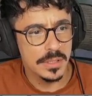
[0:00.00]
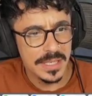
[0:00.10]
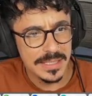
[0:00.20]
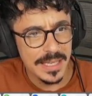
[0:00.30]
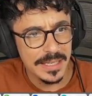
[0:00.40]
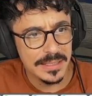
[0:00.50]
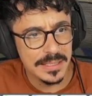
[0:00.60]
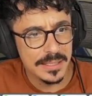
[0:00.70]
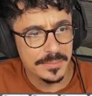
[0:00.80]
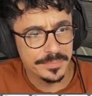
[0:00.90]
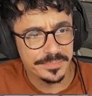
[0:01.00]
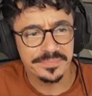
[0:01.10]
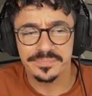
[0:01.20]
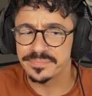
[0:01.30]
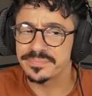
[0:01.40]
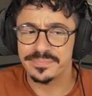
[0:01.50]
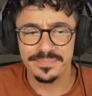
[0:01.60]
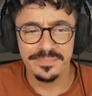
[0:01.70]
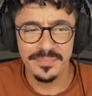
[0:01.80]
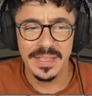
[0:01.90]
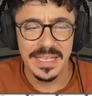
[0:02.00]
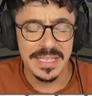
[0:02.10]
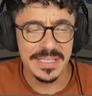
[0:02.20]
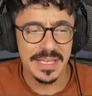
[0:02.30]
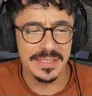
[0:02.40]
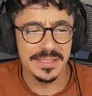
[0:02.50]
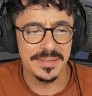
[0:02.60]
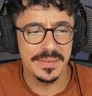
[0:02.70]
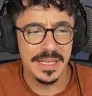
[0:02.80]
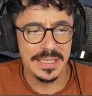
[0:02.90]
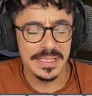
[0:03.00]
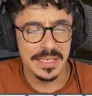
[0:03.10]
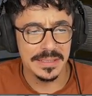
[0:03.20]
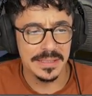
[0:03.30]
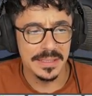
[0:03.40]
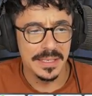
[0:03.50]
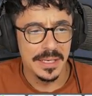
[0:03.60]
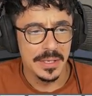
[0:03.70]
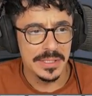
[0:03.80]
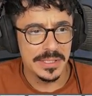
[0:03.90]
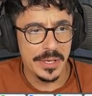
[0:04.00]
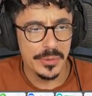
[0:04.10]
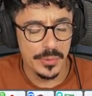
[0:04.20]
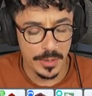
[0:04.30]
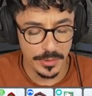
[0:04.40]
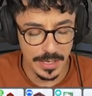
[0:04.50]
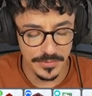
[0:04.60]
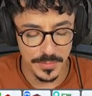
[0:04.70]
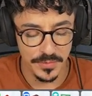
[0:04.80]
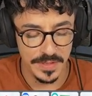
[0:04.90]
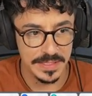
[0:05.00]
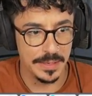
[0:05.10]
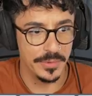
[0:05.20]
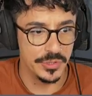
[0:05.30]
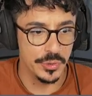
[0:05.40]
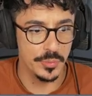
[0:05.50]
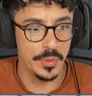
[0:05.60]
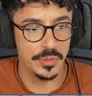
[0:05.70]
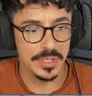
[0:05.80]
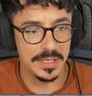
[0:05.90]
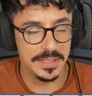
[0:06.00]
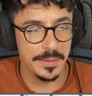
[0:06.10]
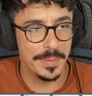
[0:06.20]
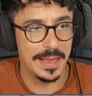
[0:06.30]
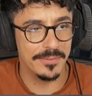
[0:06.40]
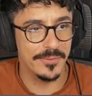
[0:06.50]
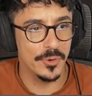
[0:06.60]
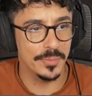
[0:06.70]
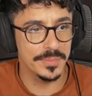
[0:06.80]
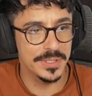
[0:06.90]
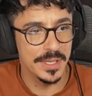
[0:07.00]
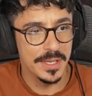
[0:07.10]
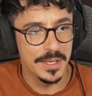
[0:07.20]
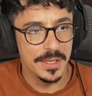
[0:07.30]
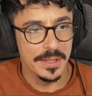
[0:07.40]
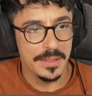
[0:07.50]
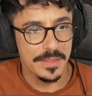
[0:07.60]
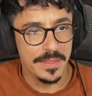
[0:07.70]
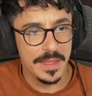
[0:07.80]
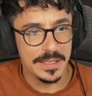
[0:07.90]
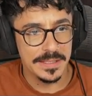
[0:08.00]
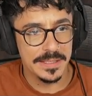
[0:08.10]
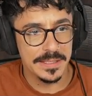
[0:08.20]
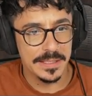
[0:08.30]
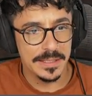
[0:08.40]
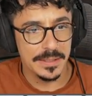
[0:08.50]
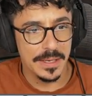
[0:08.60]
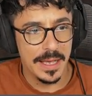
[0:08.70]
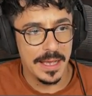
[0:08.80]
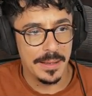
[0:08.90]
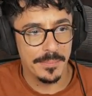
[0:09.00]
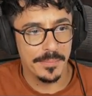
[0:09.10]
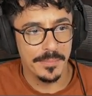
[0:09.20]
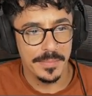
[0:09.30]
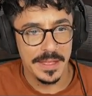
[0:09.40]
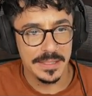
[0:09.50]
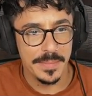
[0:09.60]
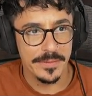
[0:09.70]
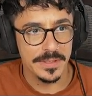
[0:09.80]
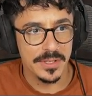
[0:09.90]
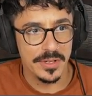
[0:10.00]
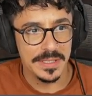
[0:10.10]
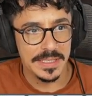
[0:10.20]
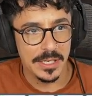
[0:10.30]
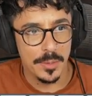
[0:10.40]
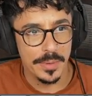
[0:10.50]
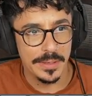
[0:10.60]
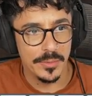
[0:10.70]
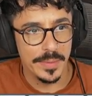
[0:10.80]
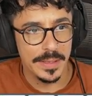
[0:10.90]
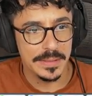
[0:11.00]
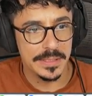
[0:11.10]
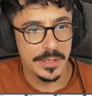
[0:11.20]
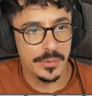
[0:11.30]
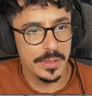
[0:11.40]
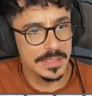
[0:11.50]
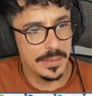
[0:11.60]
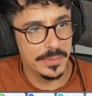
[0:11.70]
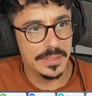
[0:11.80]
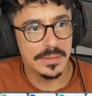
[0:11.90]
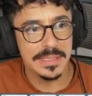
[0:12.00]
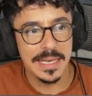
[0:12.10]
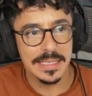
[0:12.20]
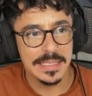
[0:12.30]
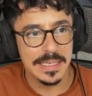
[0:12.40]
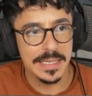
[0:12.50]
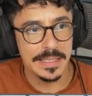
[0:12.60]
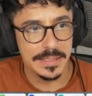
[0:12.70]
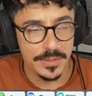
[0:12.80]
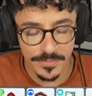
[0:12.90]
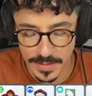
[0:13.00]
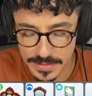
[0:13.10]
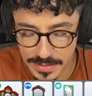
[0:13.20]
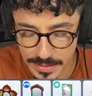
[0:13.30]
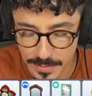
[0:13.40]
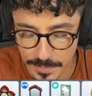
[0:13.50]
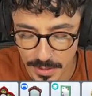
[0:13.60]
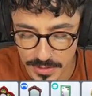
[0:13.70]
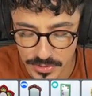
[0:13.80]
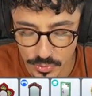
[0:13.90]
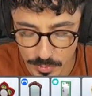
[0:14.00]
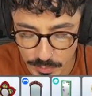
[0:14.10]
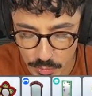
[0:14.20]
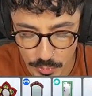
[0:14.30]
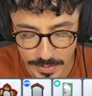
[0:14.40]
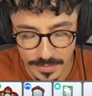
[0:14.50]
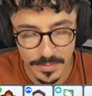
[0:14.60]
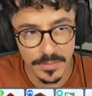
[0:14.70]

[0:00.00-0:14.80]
Does it? It does. It does. So I'm going to have to move these down with the tool mod. Because of the platforms, this um, these mirrors kind of stick up a little bit. So is that one selected? It is. So if I did like a minus 0 0.3